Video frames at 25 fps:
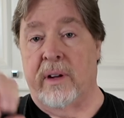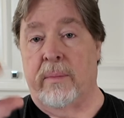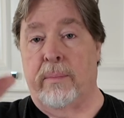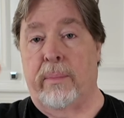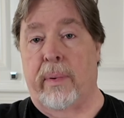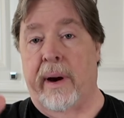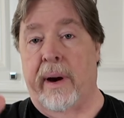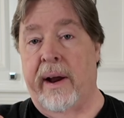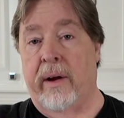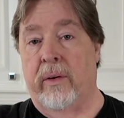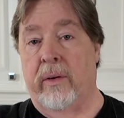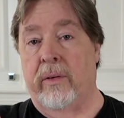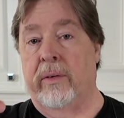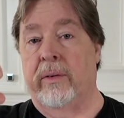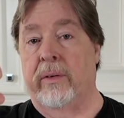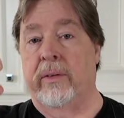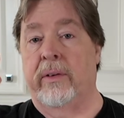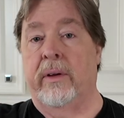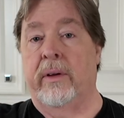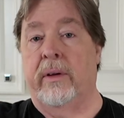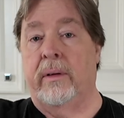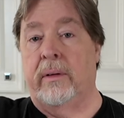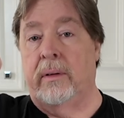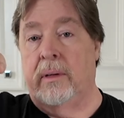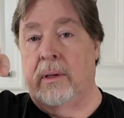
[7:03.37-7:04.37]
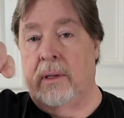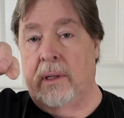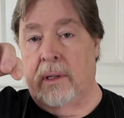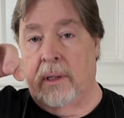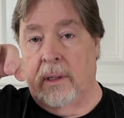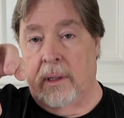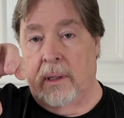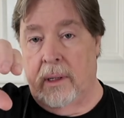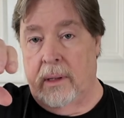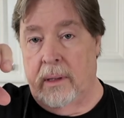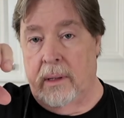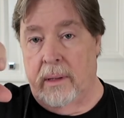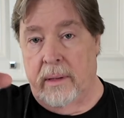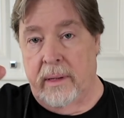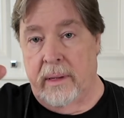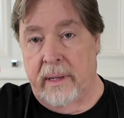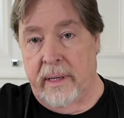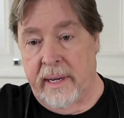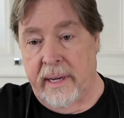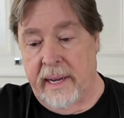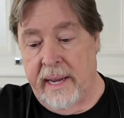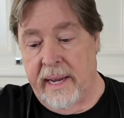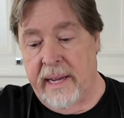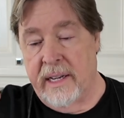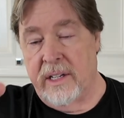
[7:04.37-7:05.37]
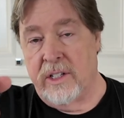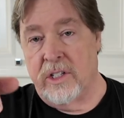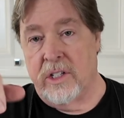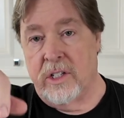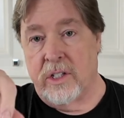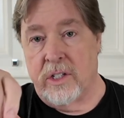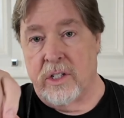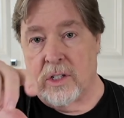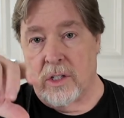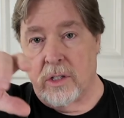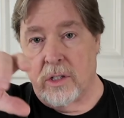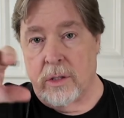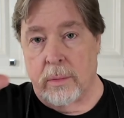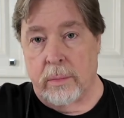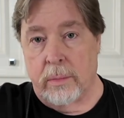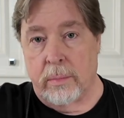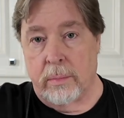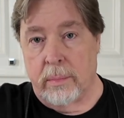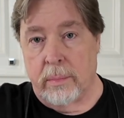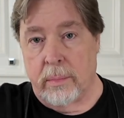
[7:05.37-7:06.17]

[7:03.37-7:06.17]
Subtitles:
I browned the edges